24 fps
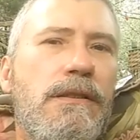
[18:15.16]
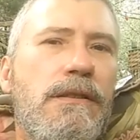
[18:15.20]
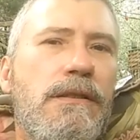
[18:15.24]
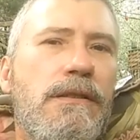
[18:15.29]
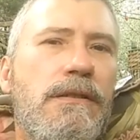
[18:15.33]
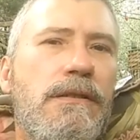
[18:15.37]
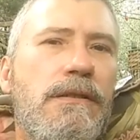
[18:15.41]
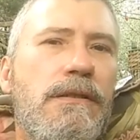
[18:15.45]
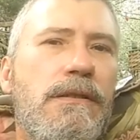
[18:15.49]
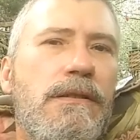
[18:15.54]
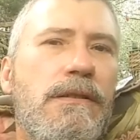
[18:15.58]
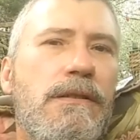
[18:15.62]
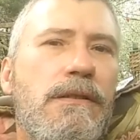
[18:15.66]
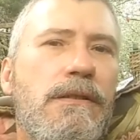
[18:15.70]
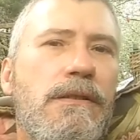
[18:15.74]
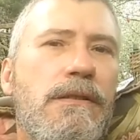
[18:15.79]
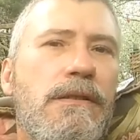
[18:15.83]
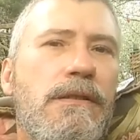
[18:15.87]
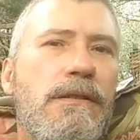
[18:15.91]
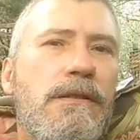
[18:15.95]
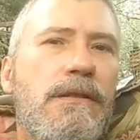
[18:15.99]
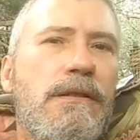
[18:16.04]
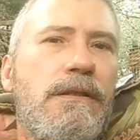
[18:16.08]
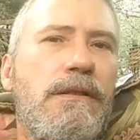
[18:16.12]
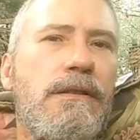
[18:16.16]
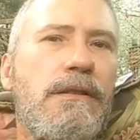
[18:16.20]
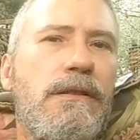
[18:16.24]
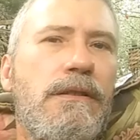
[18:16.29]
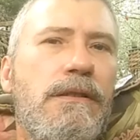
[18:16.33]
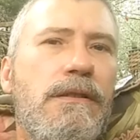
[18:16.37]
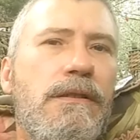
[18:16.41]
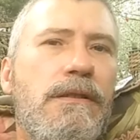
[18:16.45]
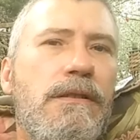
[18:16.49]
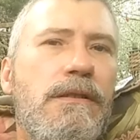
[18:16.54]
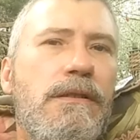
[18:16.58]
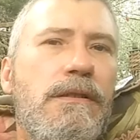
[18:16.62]

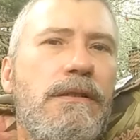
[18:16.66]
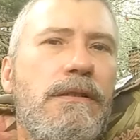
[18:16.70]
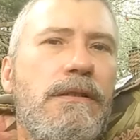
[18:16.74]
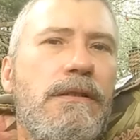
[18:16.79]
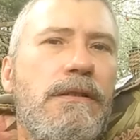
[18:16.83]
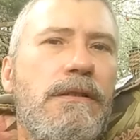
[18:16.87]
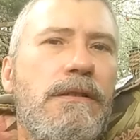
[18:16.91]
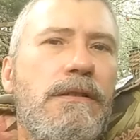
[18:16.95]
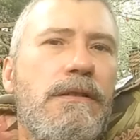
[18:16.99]
Nothing is said.